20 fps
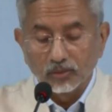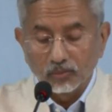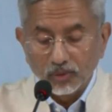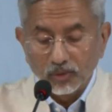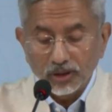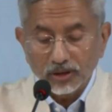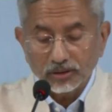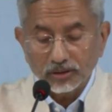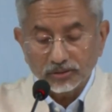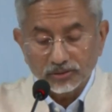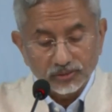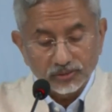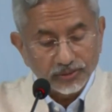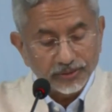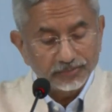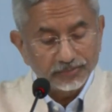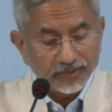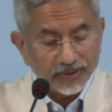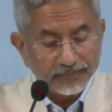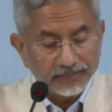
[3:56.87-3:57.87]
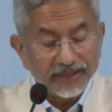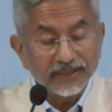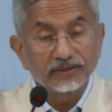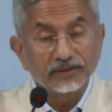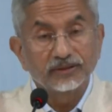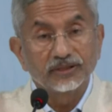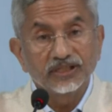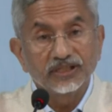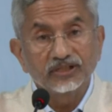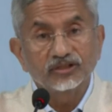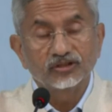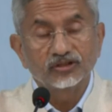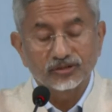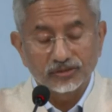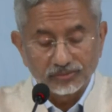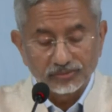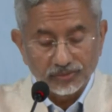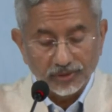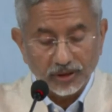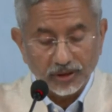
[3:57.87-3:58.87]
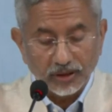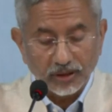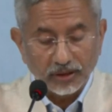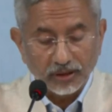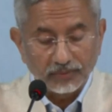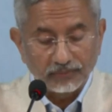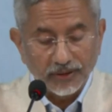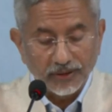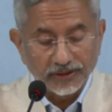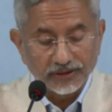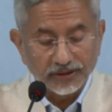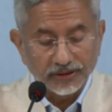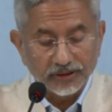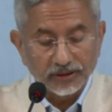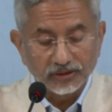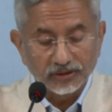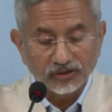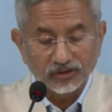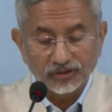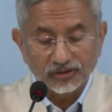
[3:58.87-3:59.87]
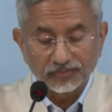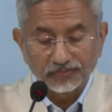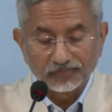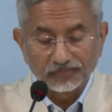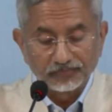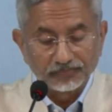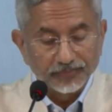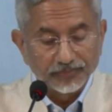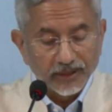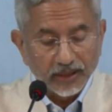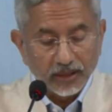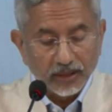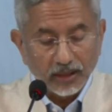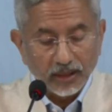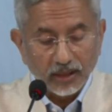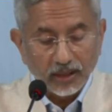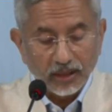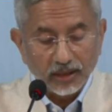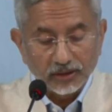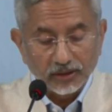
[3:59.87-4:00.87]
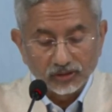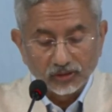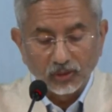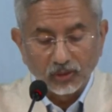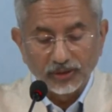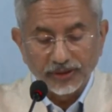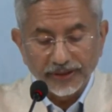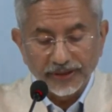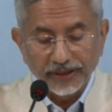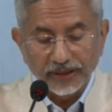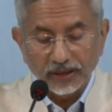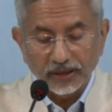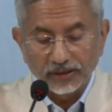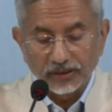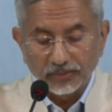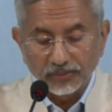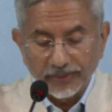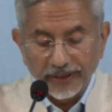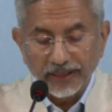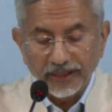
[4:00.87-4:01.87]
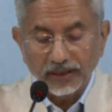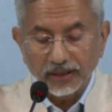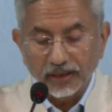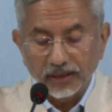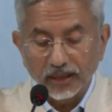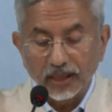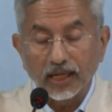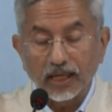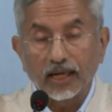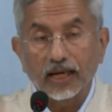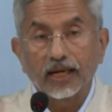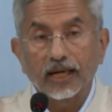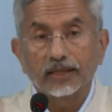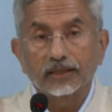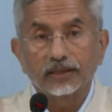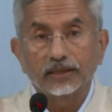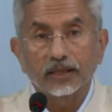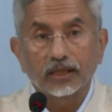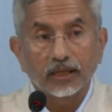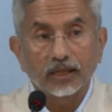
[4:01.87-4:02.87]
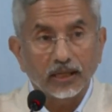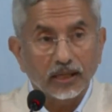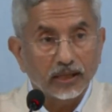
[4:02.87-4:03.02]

The work to implement these uh, verticals uh, is already underway and